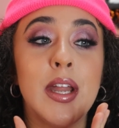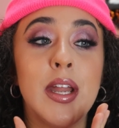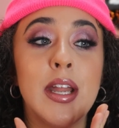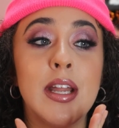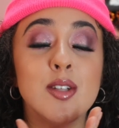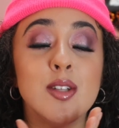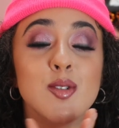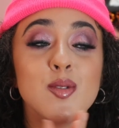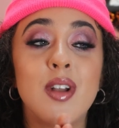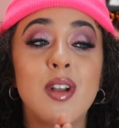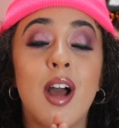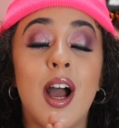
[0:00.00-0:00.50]

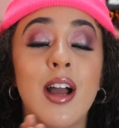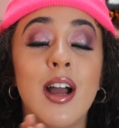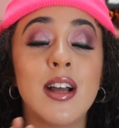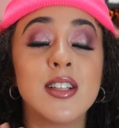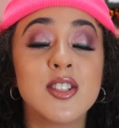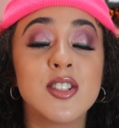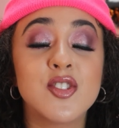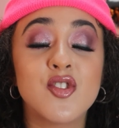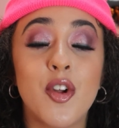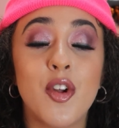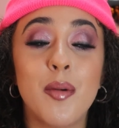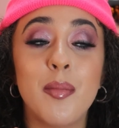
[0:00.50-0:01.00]
We do
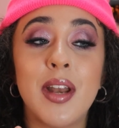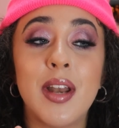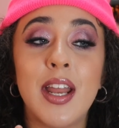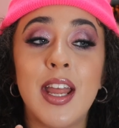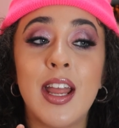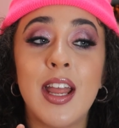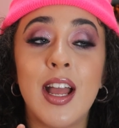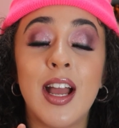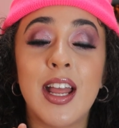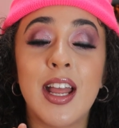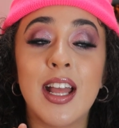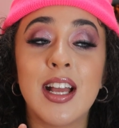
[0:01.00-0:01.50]
not
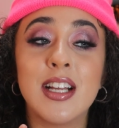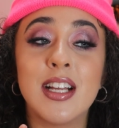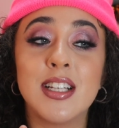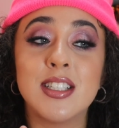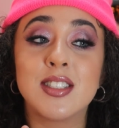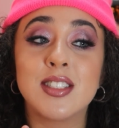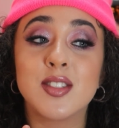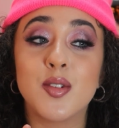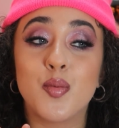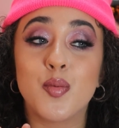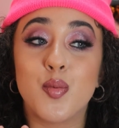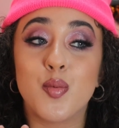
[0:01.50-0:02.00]
discriminate
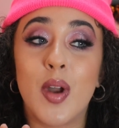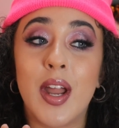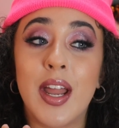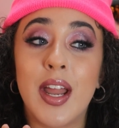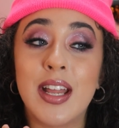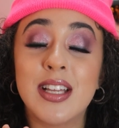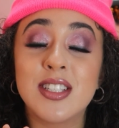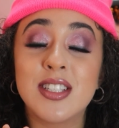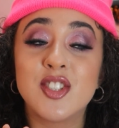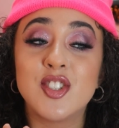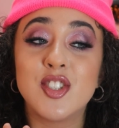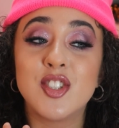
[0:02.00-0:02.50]
against
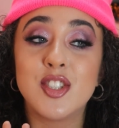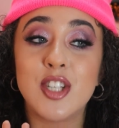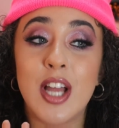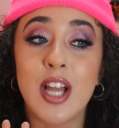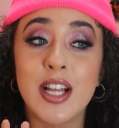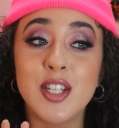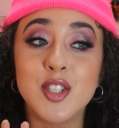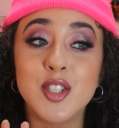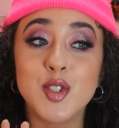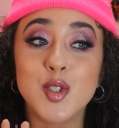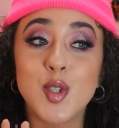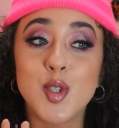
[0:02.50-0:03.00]
race,
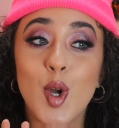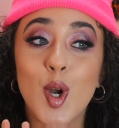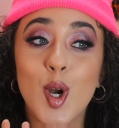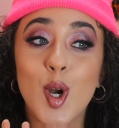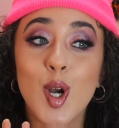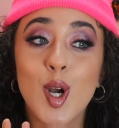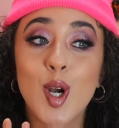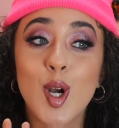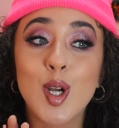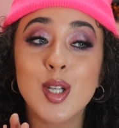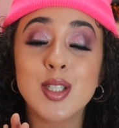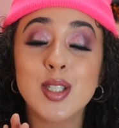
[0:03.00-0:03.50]

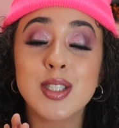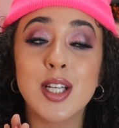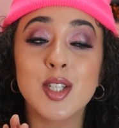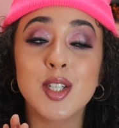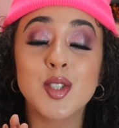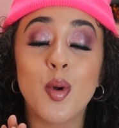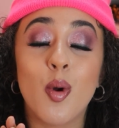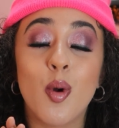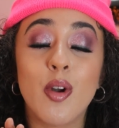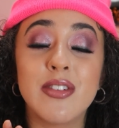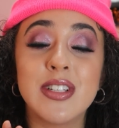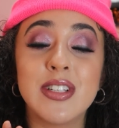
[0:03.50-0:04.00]
gender,
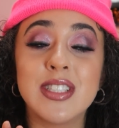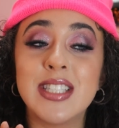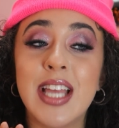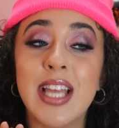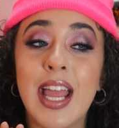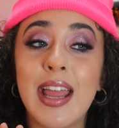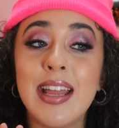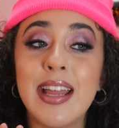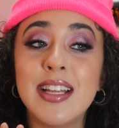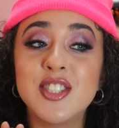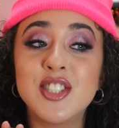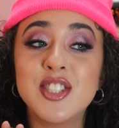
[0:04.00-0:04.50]
sexual
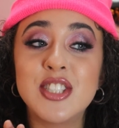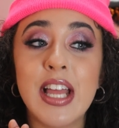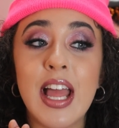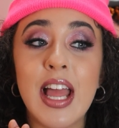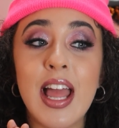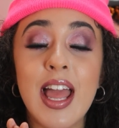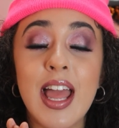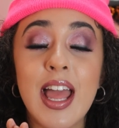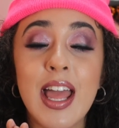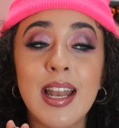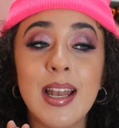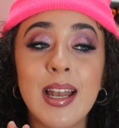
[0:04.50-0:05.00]

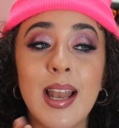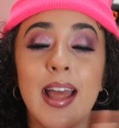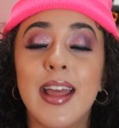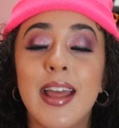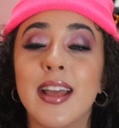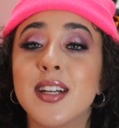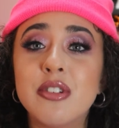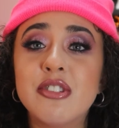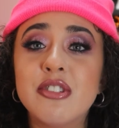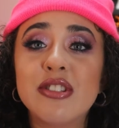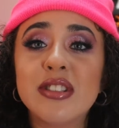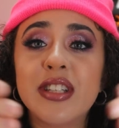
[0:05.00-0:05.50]
orientation.
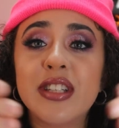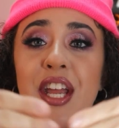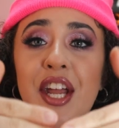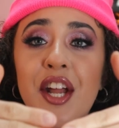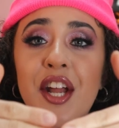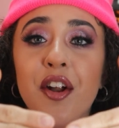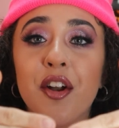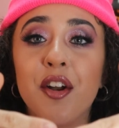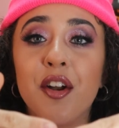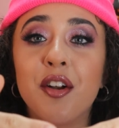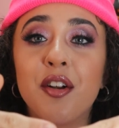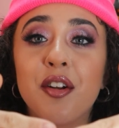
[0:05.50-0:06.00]
Like, we're just
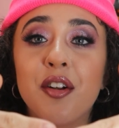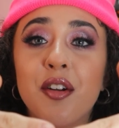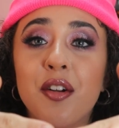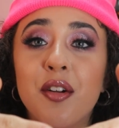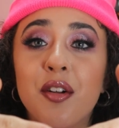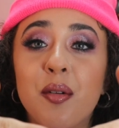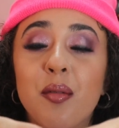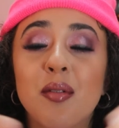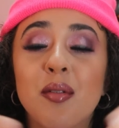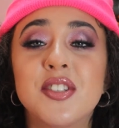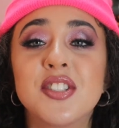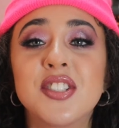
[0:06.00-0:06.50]
here.
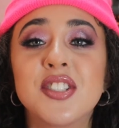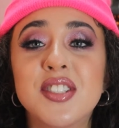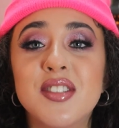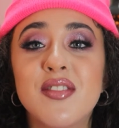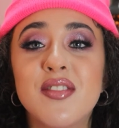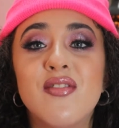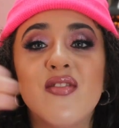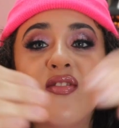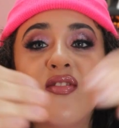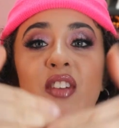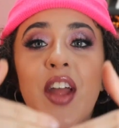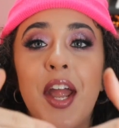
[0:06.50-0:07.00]
We're
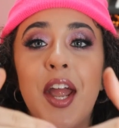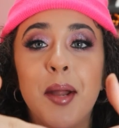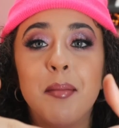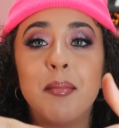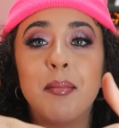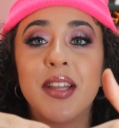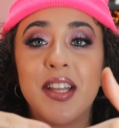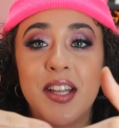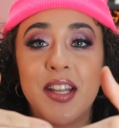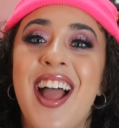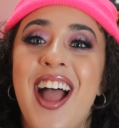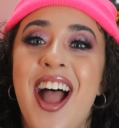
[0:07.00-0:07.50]
just
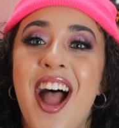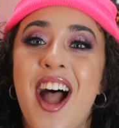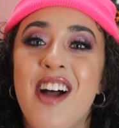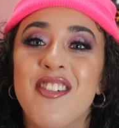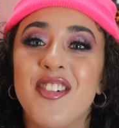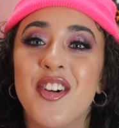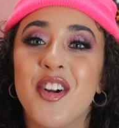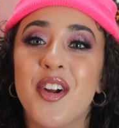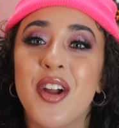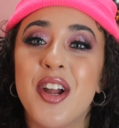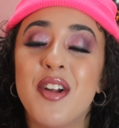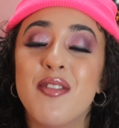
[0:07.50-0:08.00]
family.
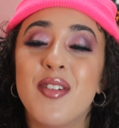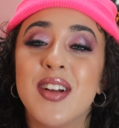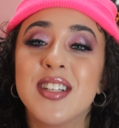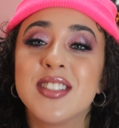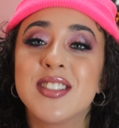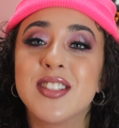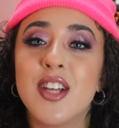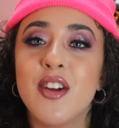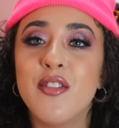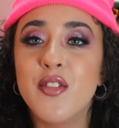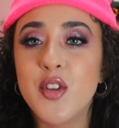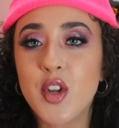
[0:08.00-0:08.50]
Have a great
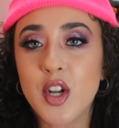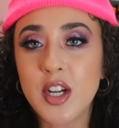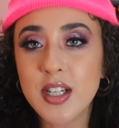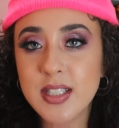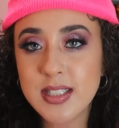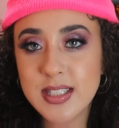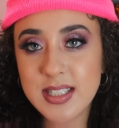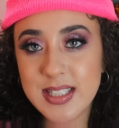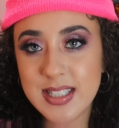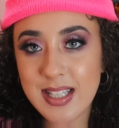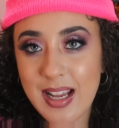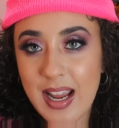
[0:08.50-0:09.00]
rest of your
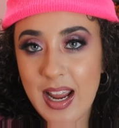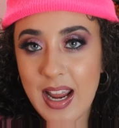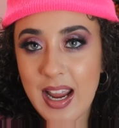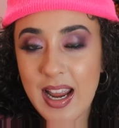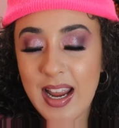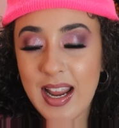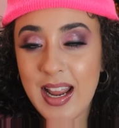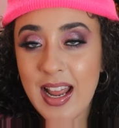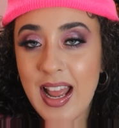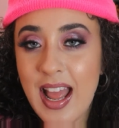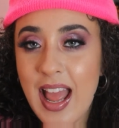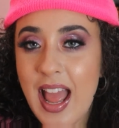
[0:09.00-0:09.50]

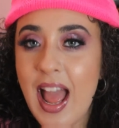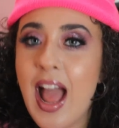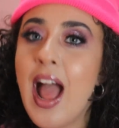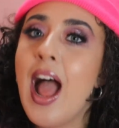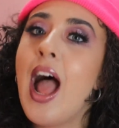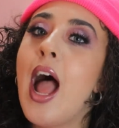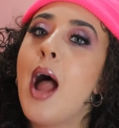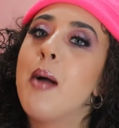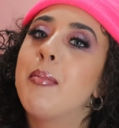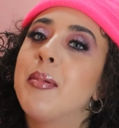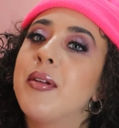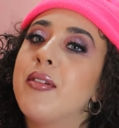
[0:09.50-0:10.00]
day.
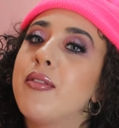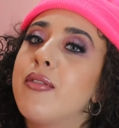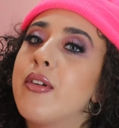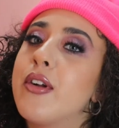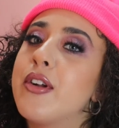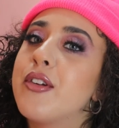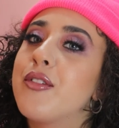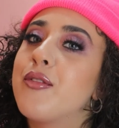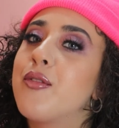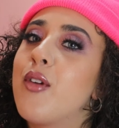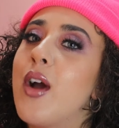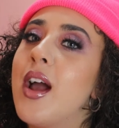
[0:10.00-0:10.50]
Happy
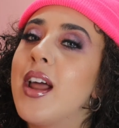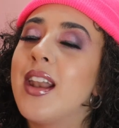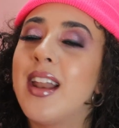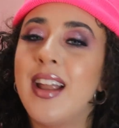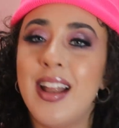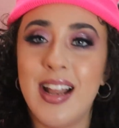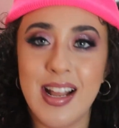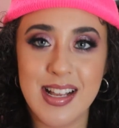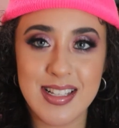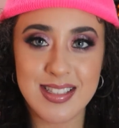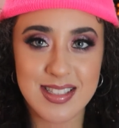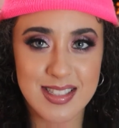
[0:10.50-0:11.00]
Fairy
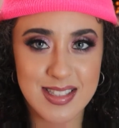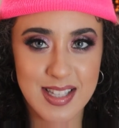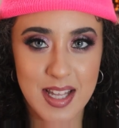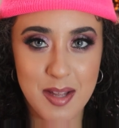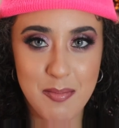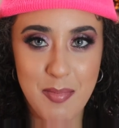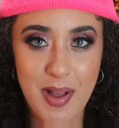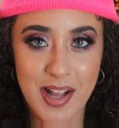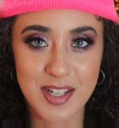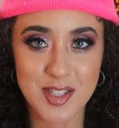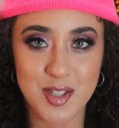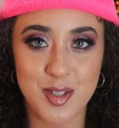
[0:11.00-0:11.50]
Friday, and
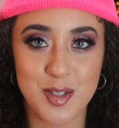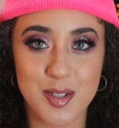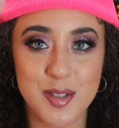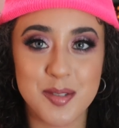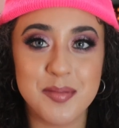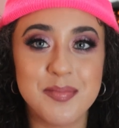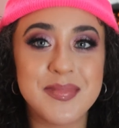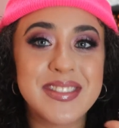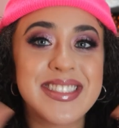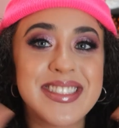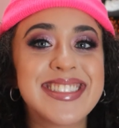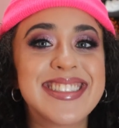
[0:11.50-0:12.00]
stay
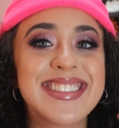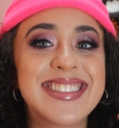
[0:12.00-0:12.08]
magical.